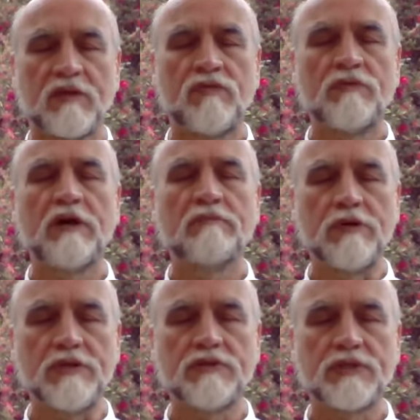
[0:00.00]
of
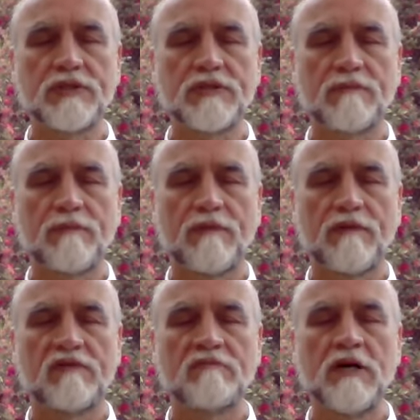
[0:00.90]
remembrance,
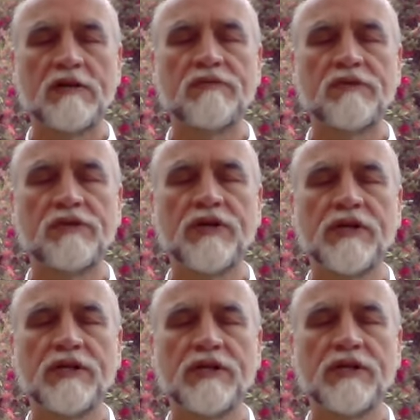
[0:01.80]
of
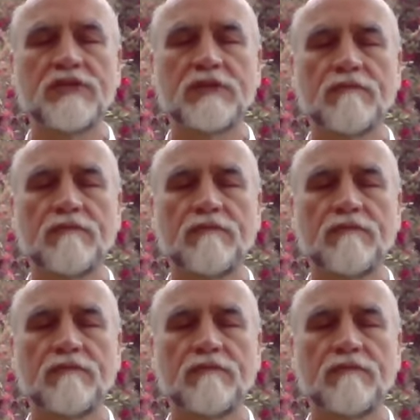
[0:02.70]
mindfulness,